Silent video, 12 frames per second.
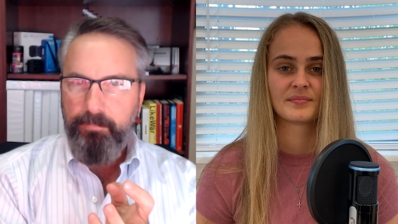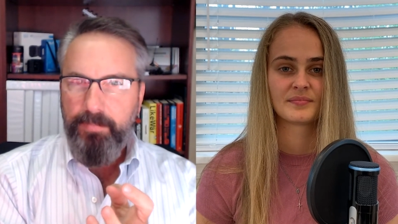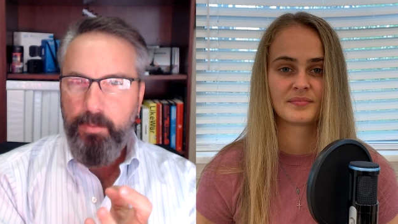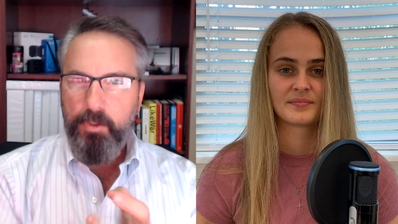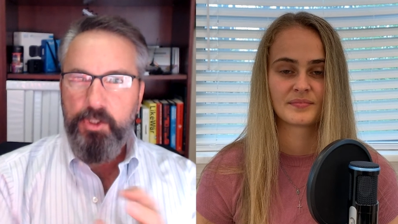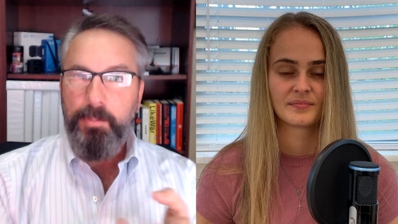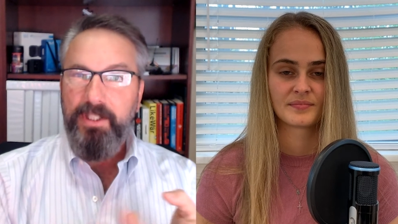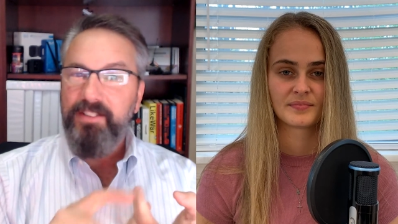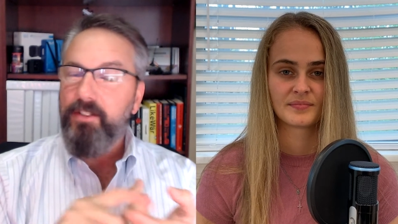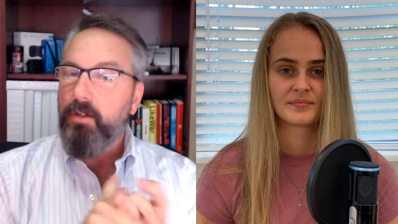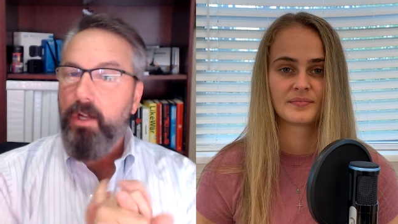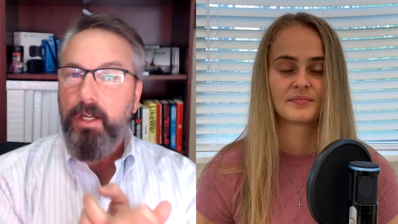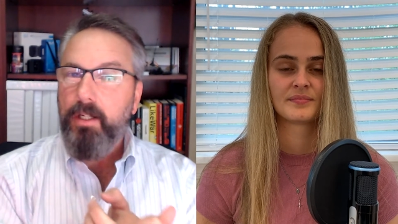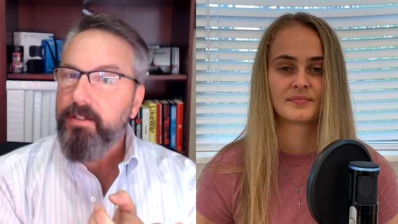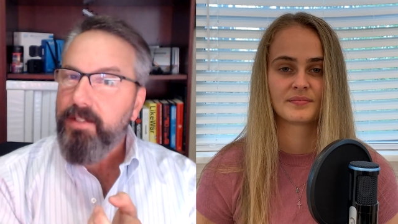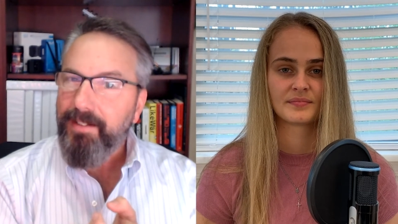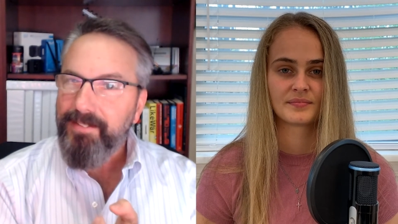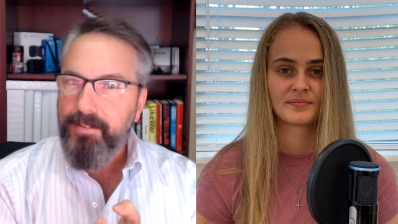Speaker 1: which means they're not going to
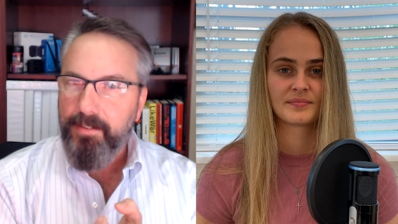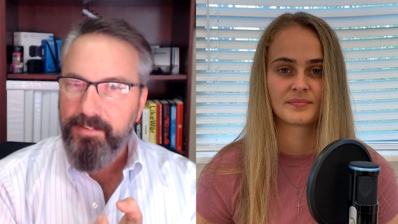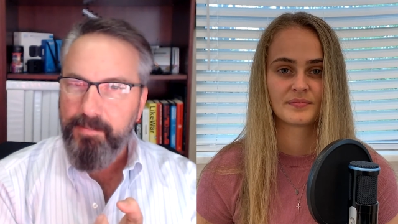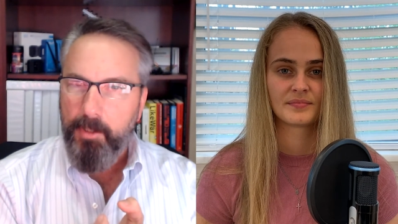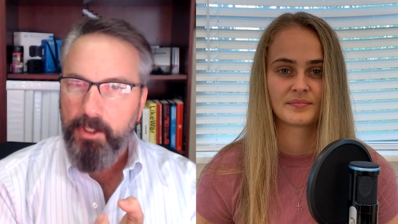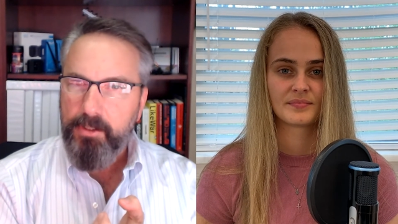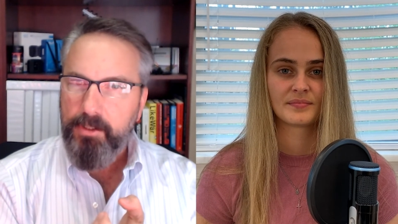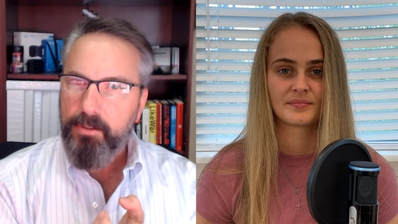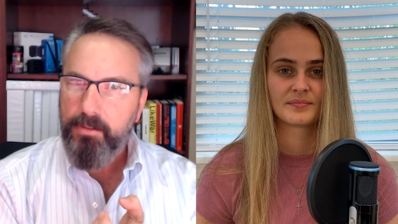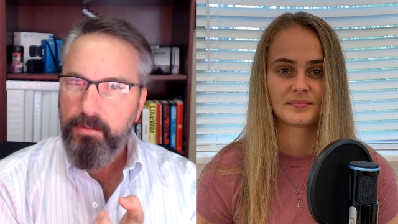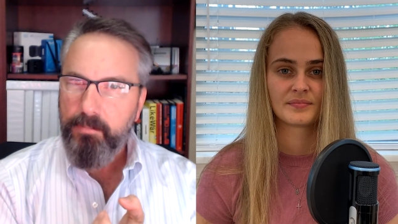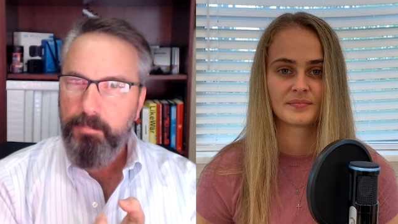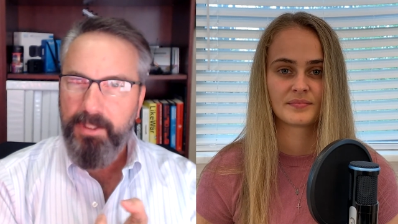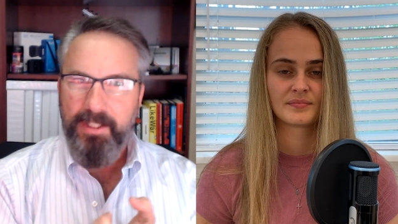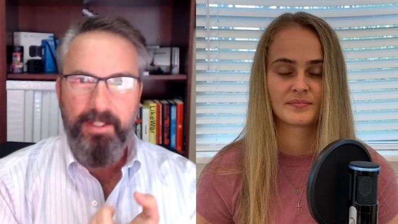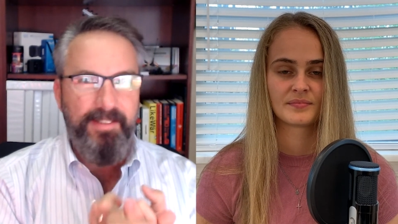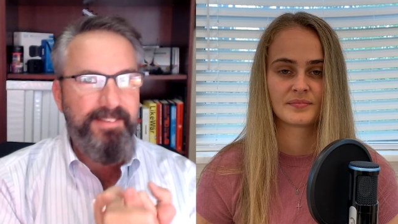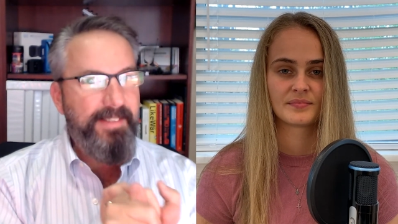test it as much
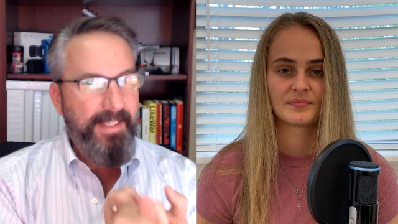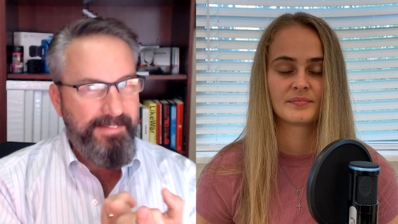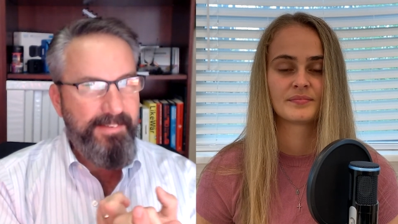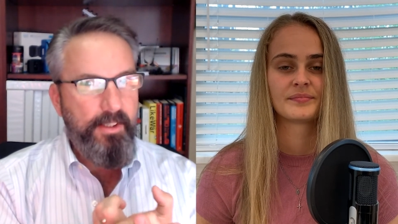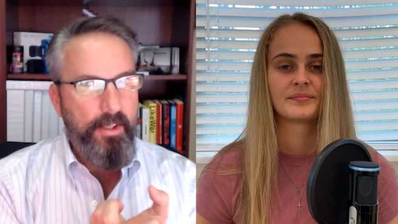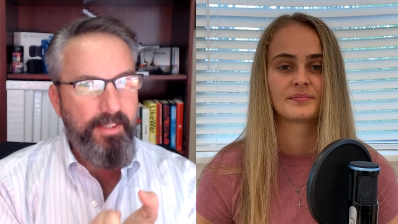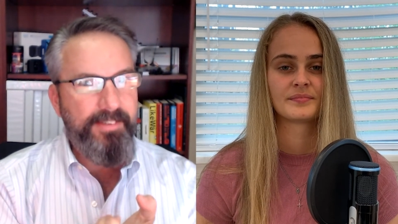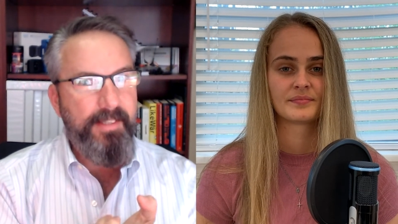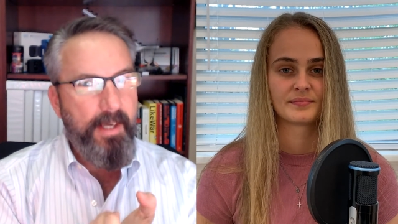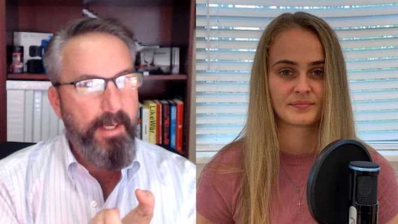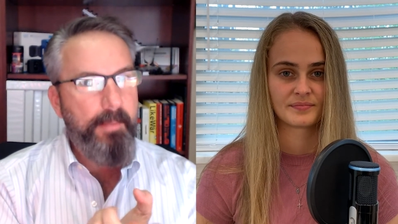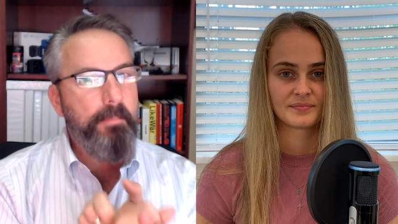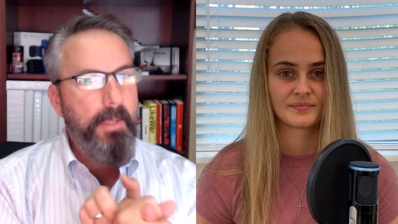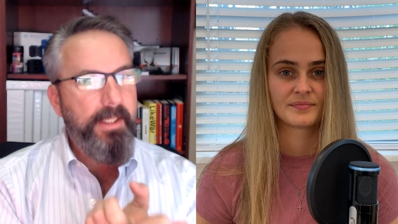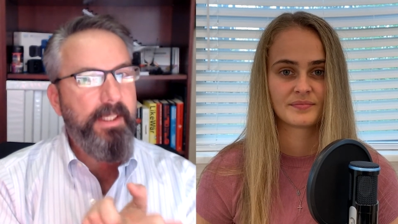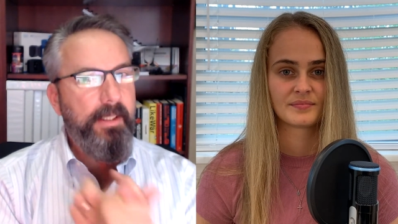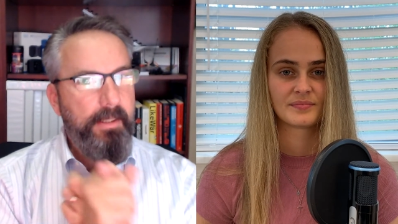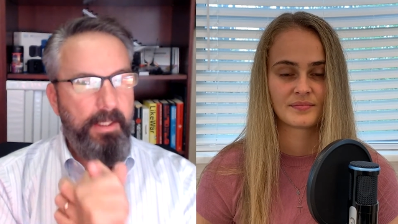because testing costs time, money,
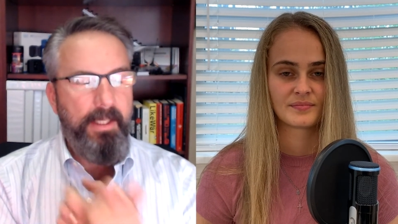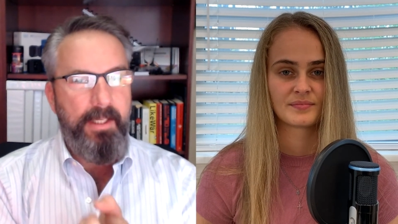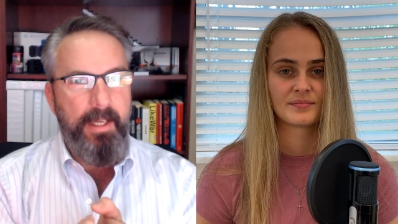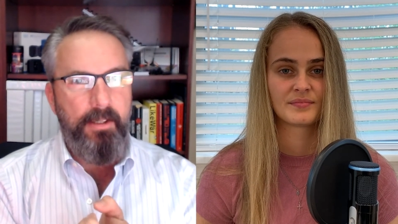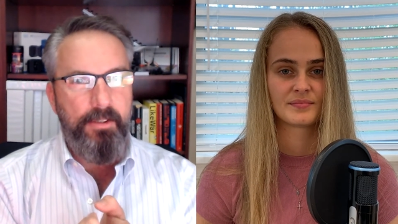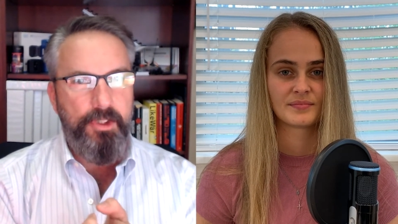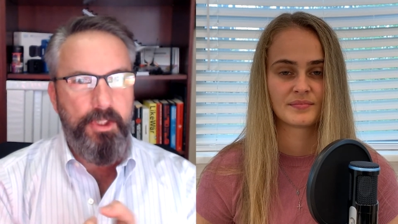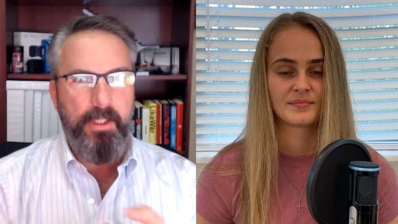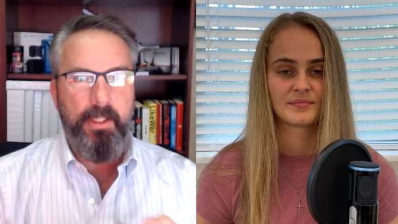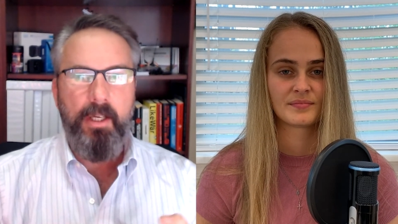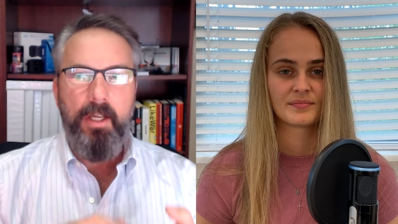and, and energy.